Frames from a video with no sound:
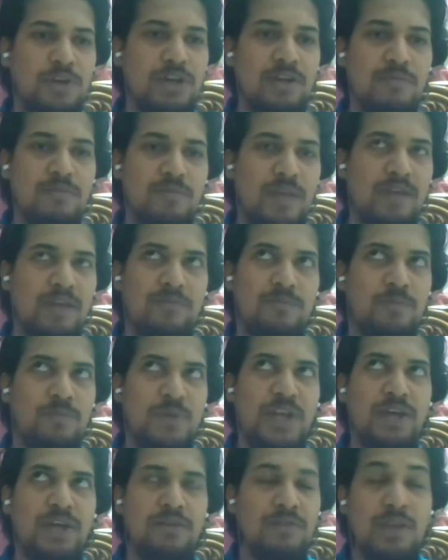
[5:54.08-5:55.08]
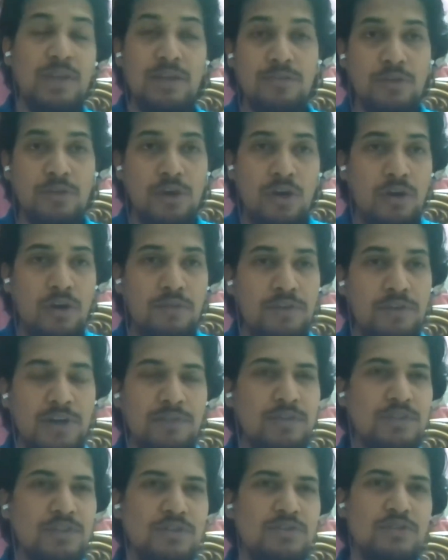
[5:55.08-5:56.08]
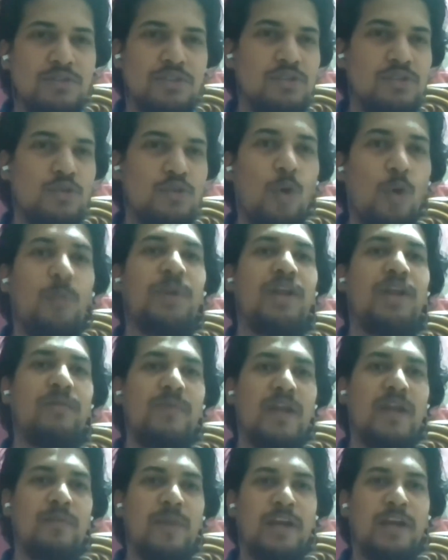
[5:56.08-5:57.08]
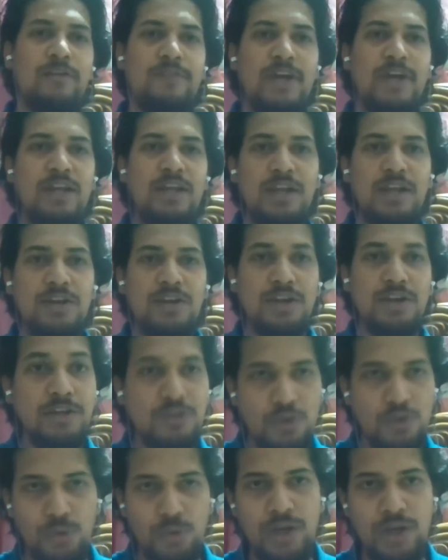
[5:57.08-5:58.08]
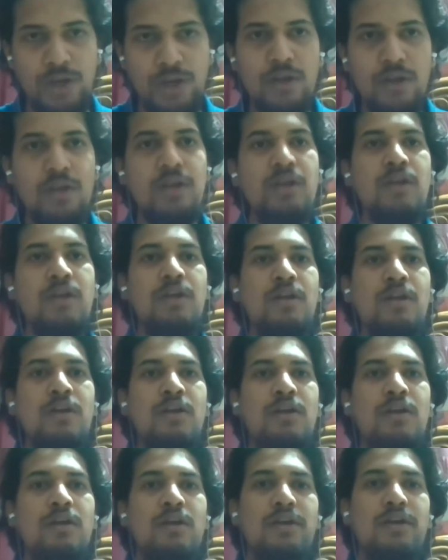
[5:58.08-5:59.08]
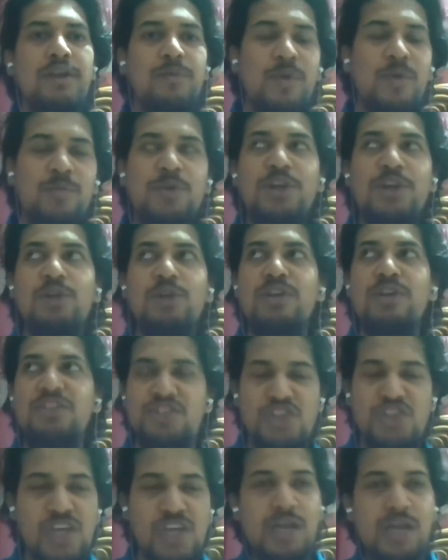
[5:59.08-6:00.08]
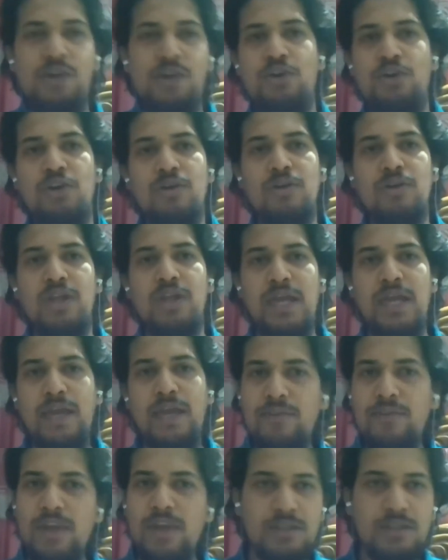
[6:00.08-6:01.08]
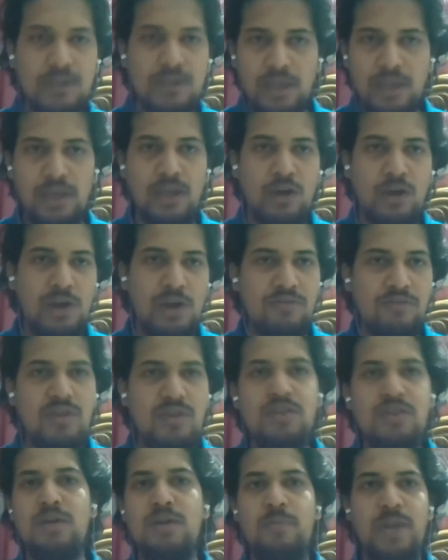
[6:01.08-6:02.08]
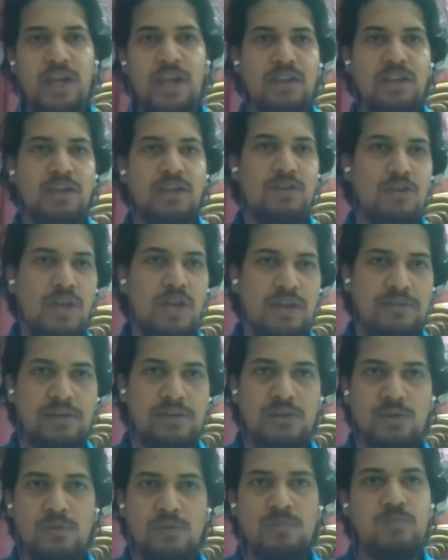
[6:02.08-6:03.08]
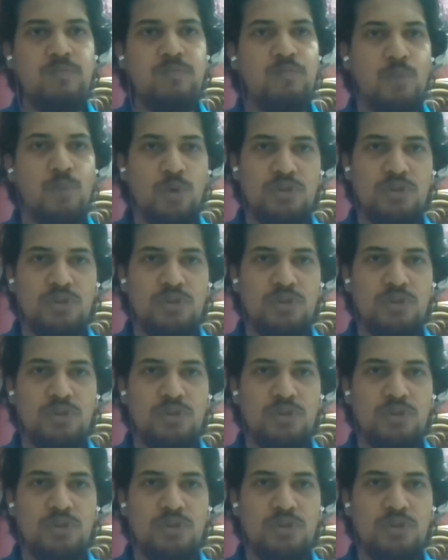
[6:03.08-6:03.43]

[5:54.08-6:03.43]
like pretty convenient for a lot of individuals to just open up that matter file and read through it. Remember, during GI or during every other thing or every other debating that you'll ever do post